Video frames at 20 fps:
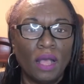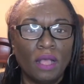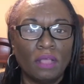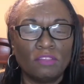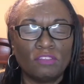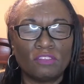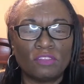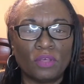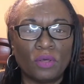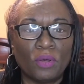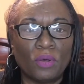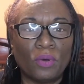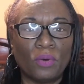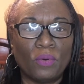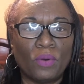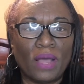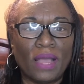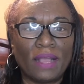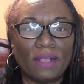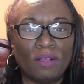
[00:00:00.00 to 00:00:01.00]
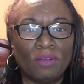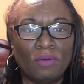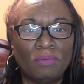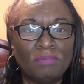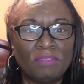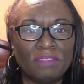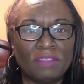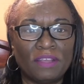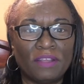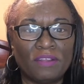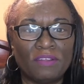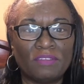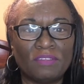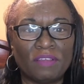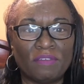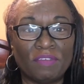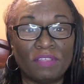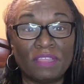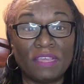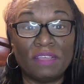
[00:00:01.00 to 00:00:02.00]
So I go upstairs,
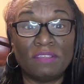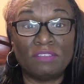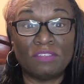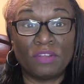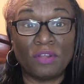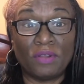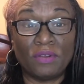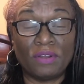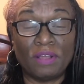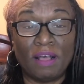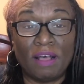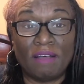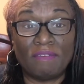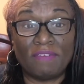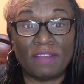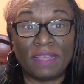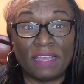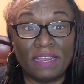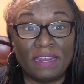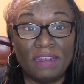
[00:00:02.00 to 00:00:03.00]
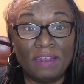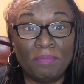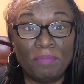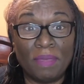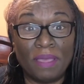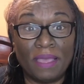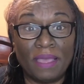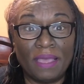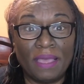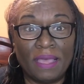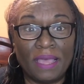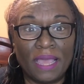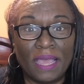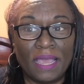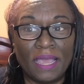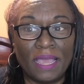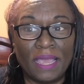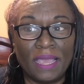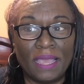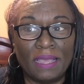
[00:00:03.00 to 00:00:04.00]
everything's turned off. I get into bed,
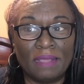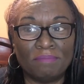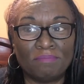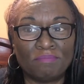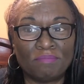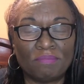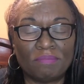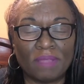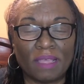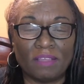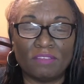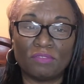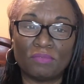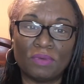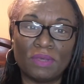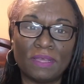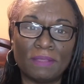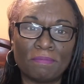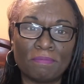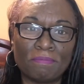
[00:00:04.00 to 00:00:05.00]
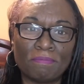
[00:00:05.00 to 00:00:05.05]
and guess what?